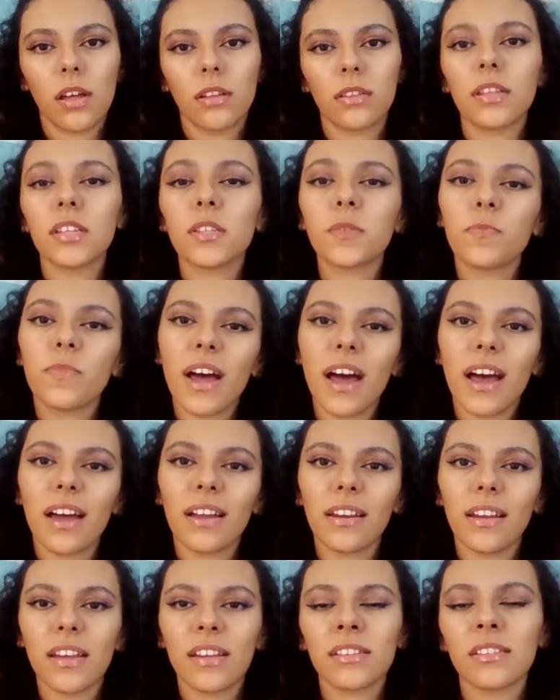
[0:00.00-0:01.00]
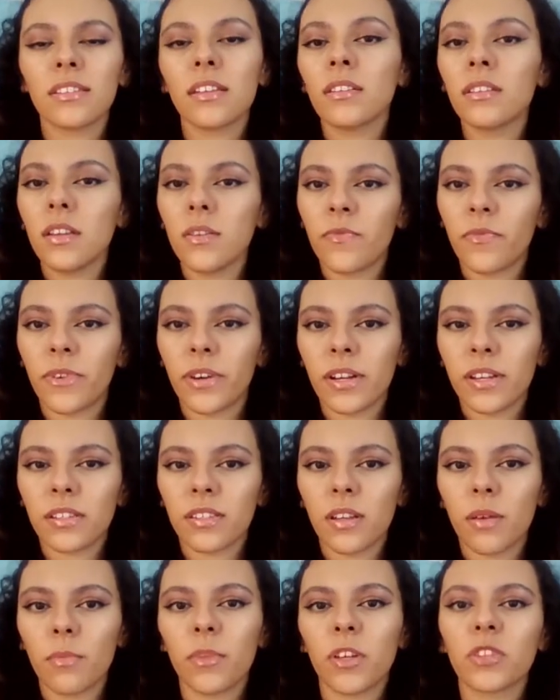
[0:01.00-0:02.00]
The span is the
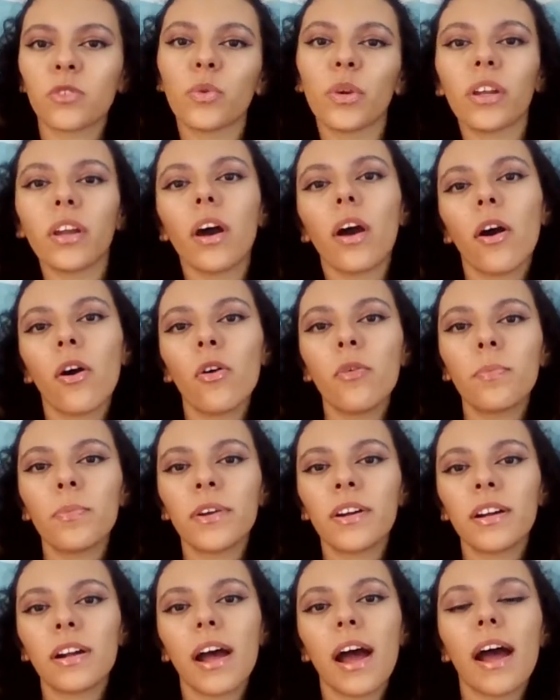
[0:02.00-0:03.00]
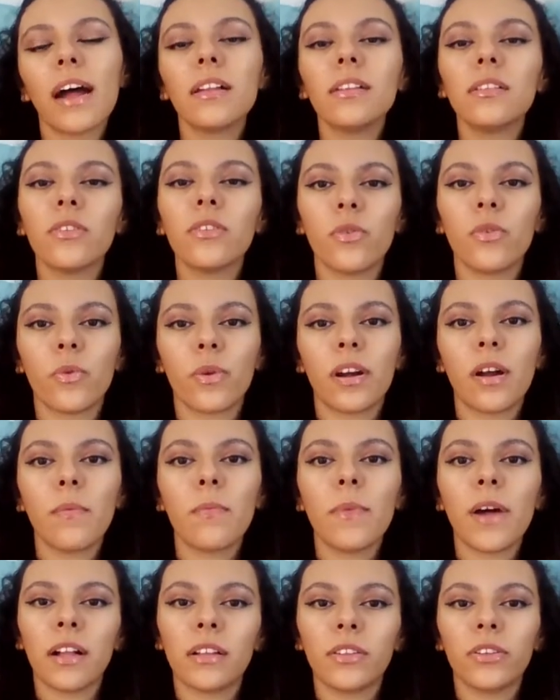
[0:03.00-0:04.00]
difference between upper and lower
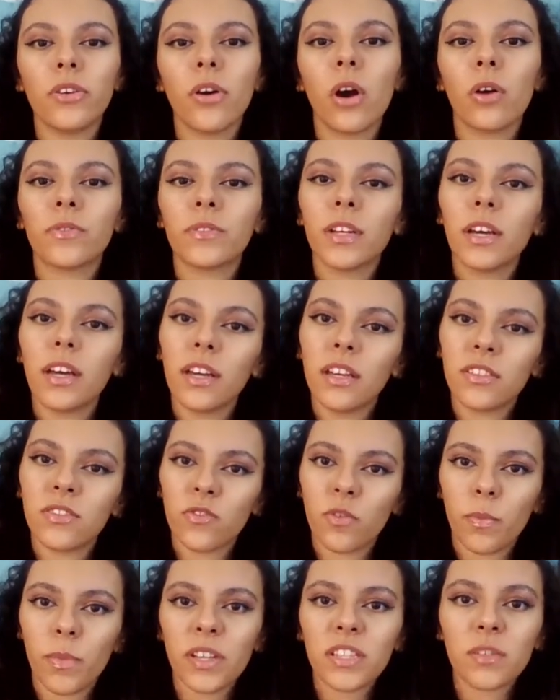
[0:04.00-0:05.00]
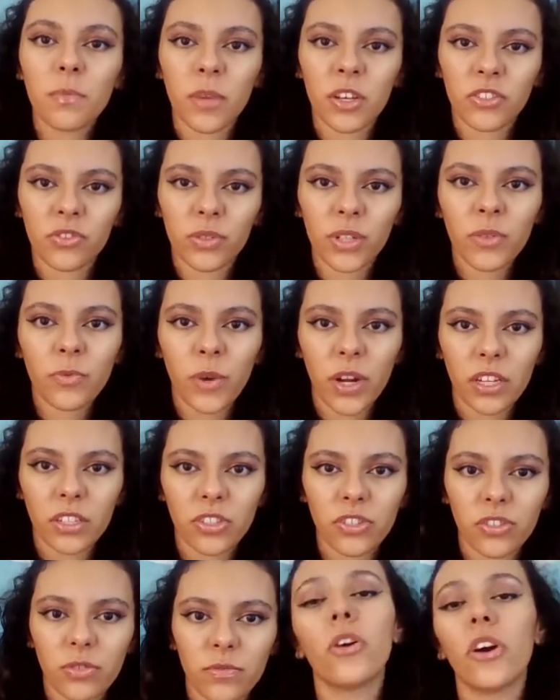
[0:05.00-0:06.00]
value of the instrument's measuring
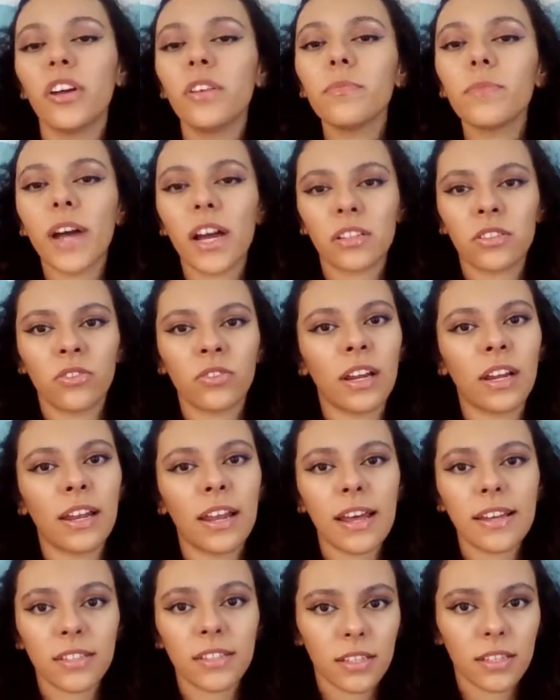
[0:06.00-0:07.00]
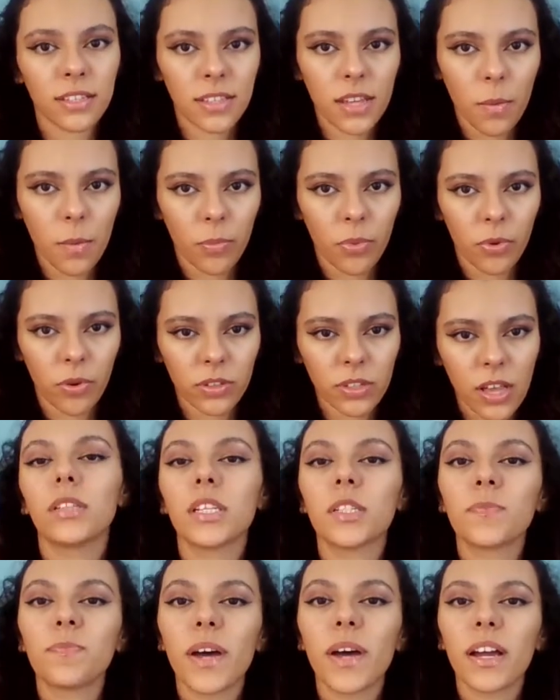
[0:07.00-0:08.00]
range. Going back to the last example, the
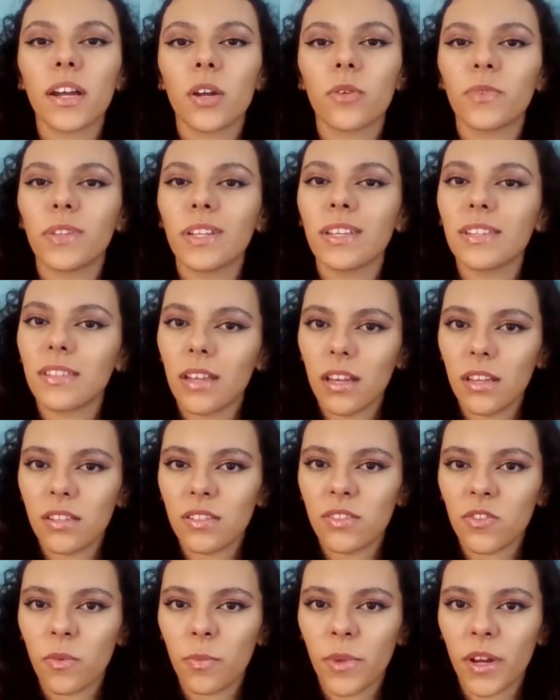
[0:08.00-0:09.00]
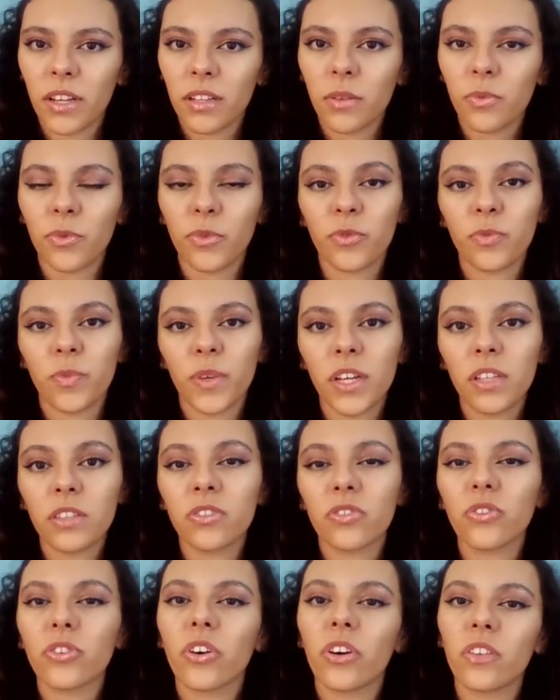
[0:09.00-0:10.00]
span of this instrument would be
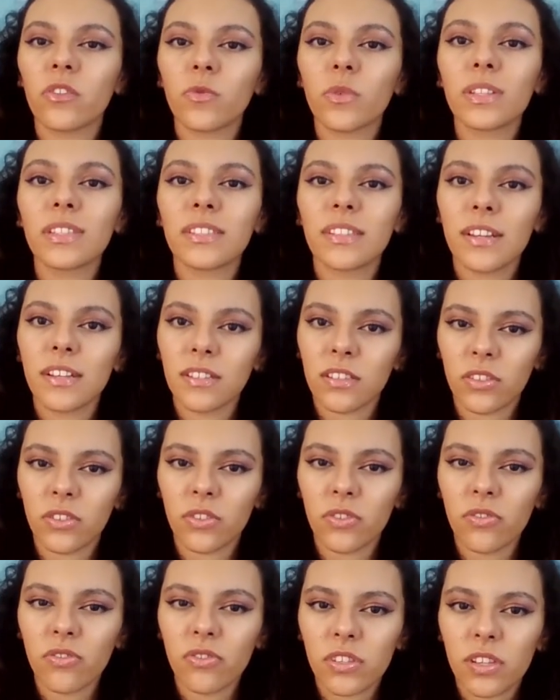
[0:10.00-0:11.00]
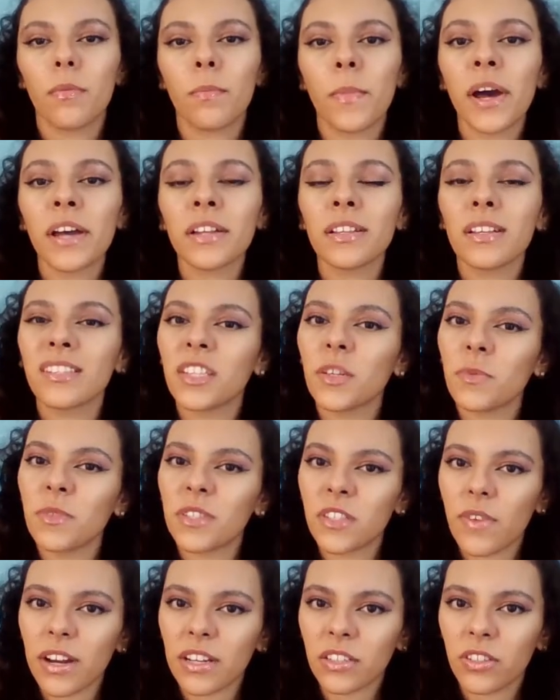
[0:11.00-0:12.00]
200 Celsius by the
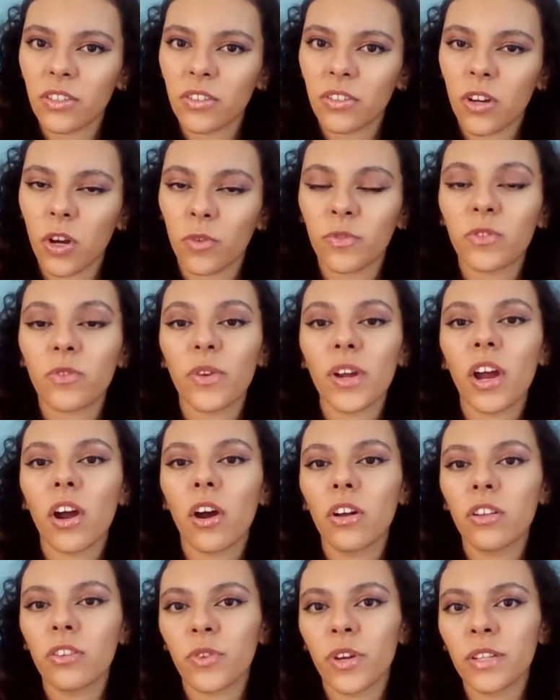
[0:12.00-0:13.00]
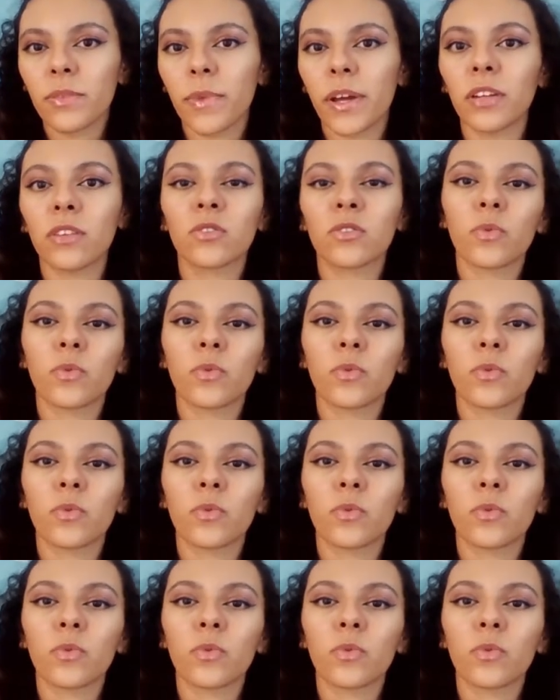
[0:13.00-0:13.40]
subtraction of 300 minus